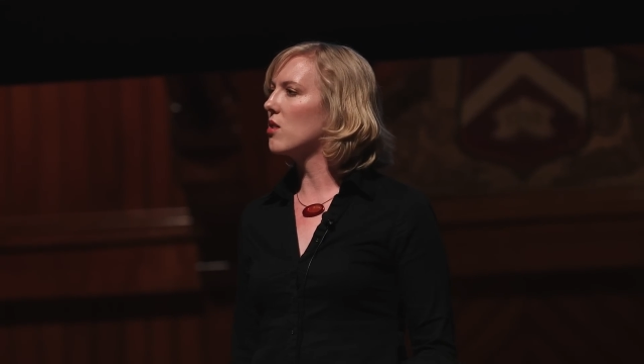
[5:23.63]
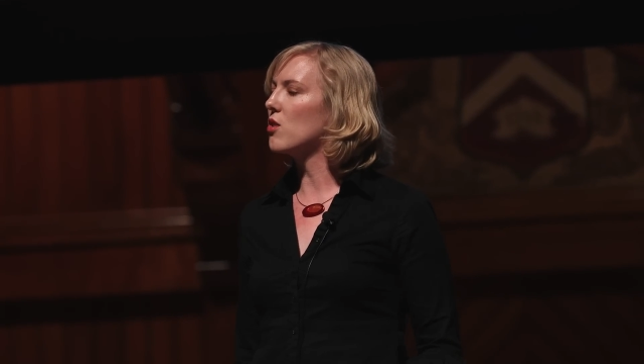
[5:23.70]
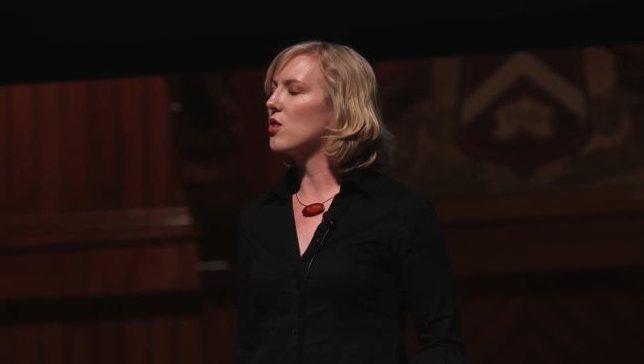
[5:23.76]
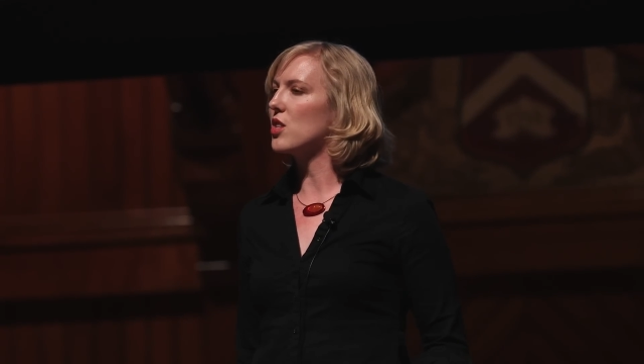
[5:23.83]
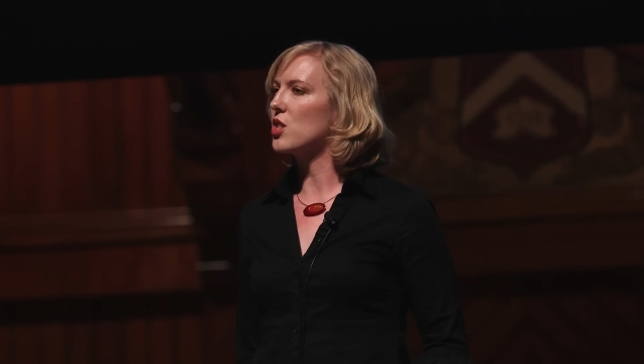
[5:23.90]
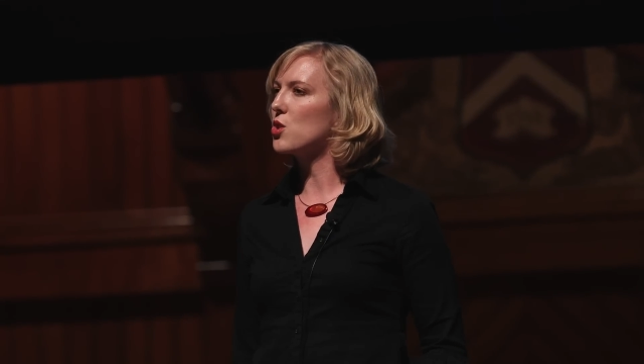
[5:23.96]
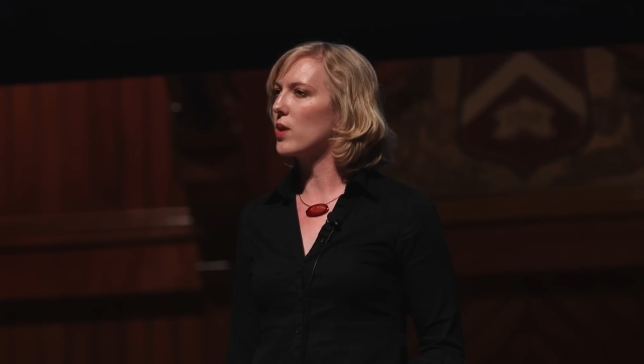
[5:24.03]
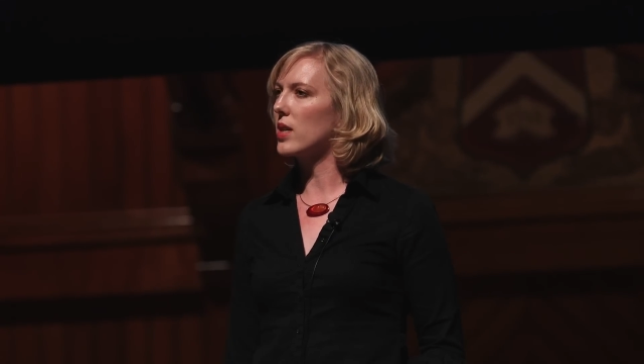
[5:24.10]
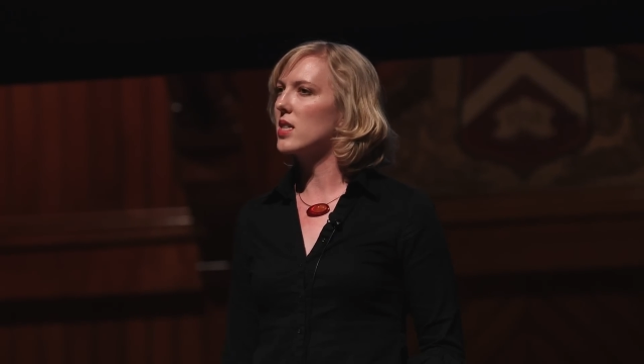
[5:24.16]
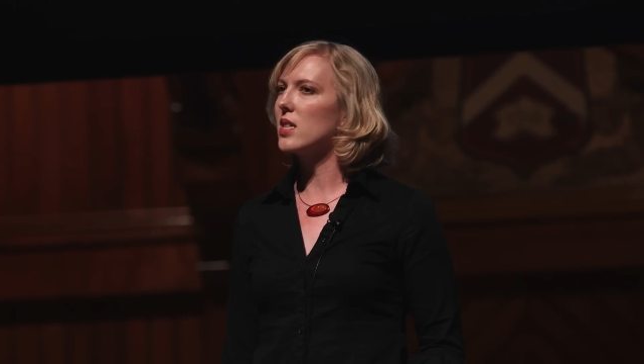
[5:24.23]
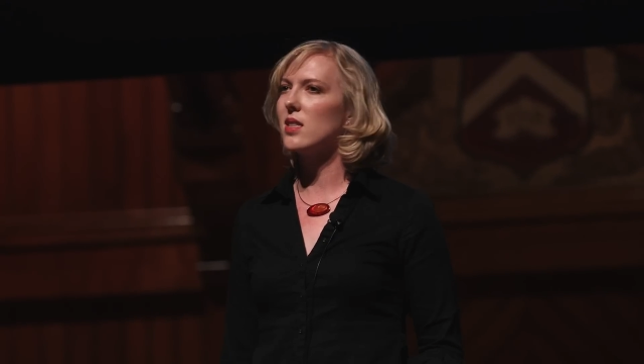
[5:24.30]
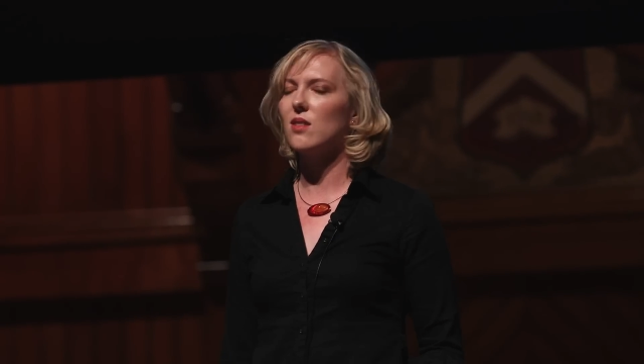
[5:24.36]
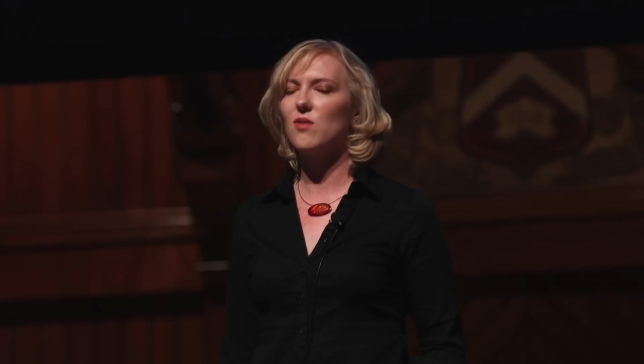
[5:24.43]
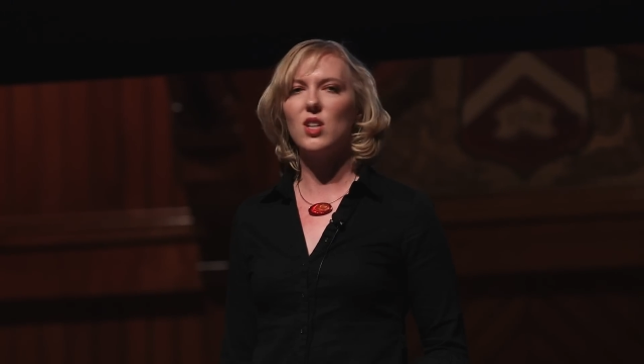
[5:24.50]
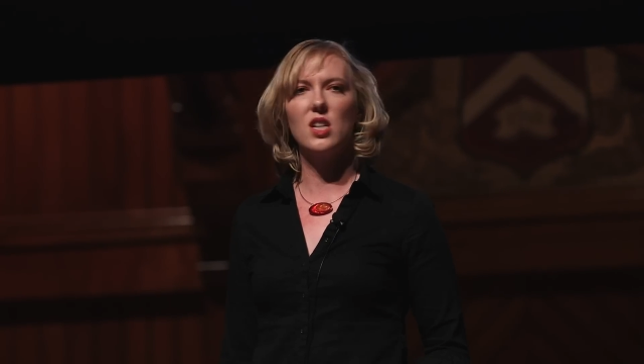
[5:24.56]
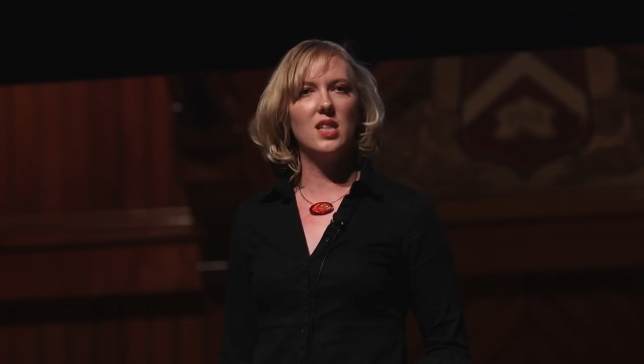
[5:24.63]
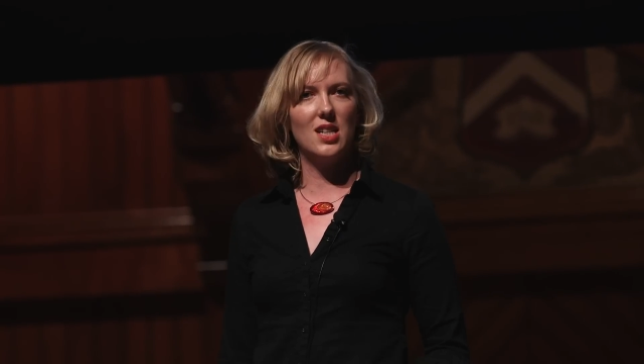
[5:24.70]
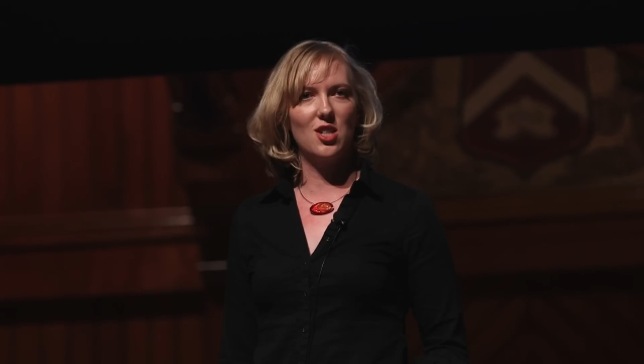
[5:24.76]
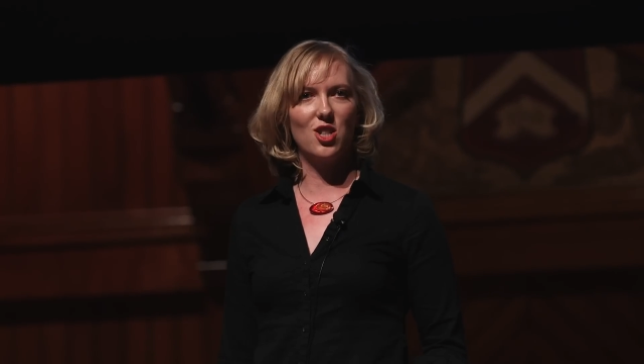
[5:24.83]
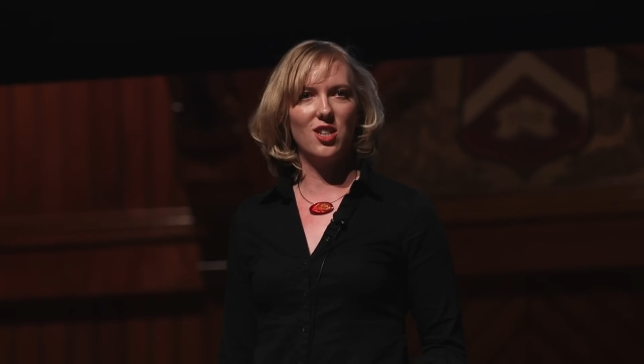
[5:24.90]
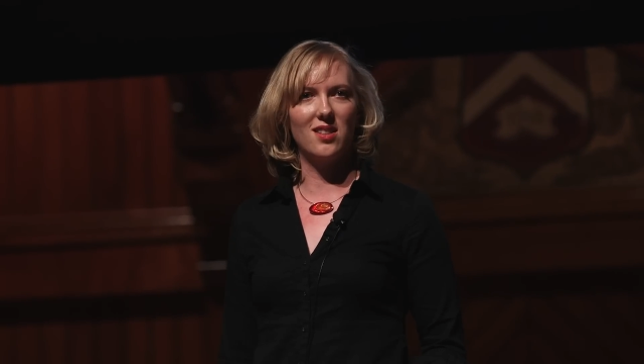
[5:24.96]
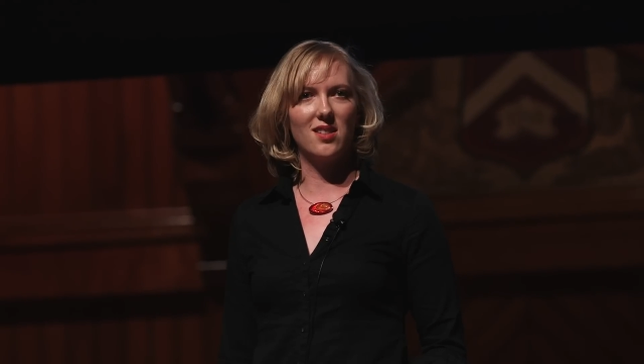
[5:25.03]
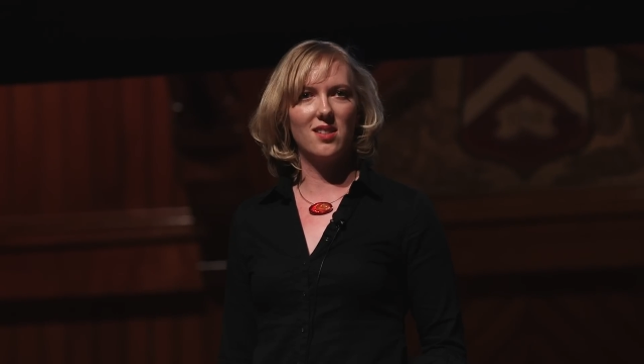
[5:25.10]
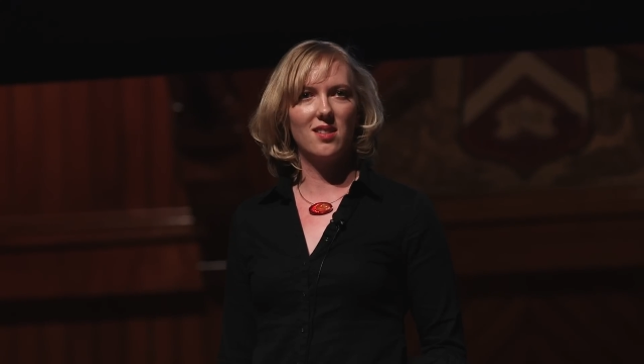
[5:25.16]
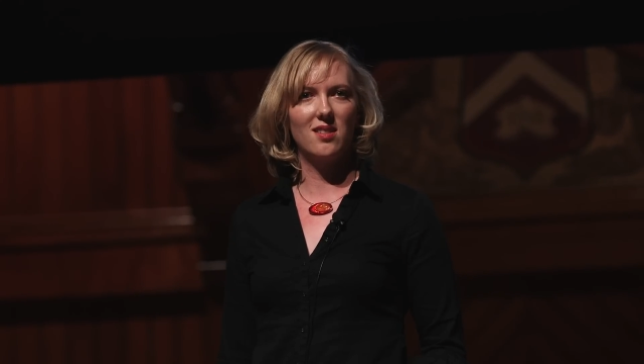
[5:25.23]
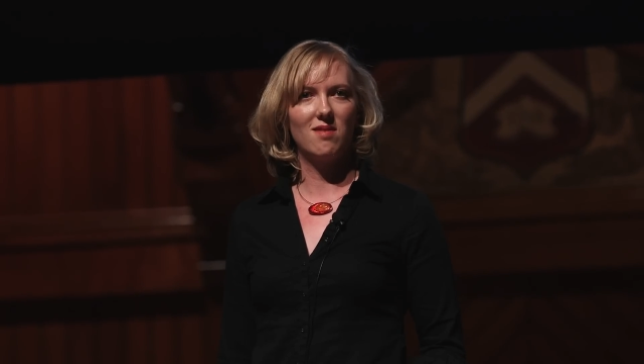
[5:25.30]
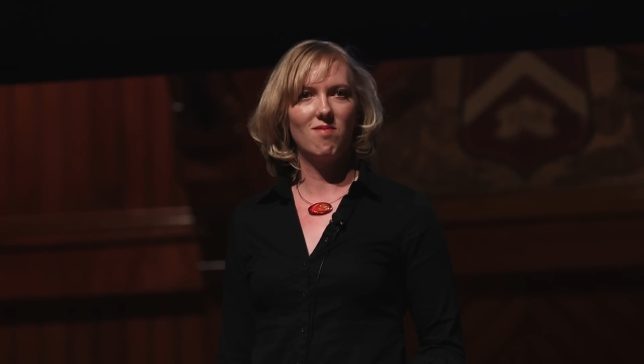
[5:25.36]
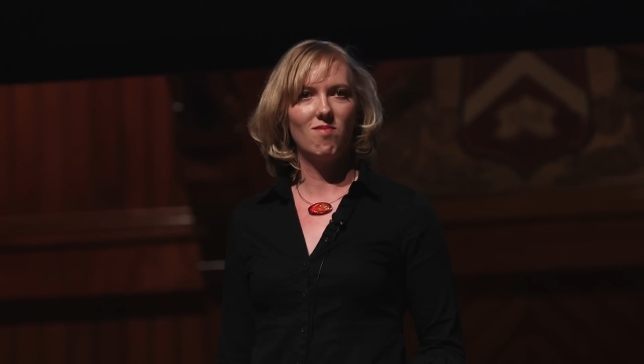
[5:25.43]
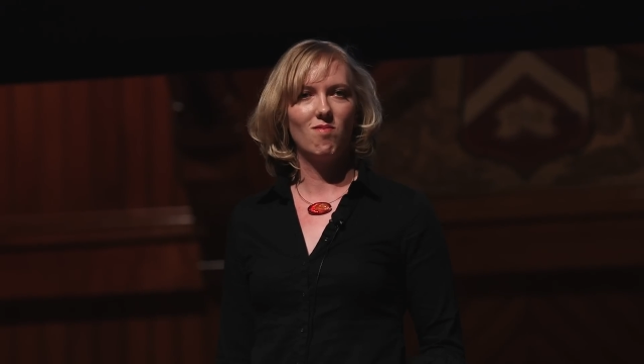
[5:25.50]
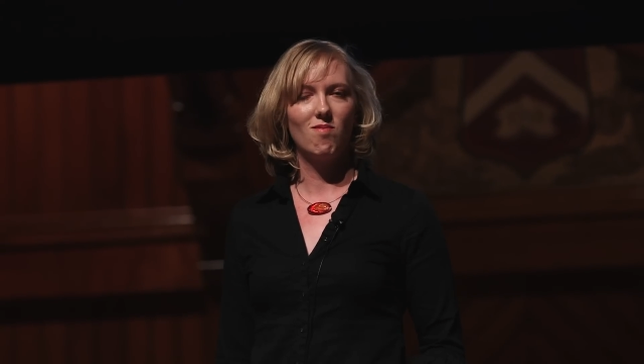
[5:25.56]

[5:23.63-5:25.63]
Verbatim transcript: under the strictest of conditions?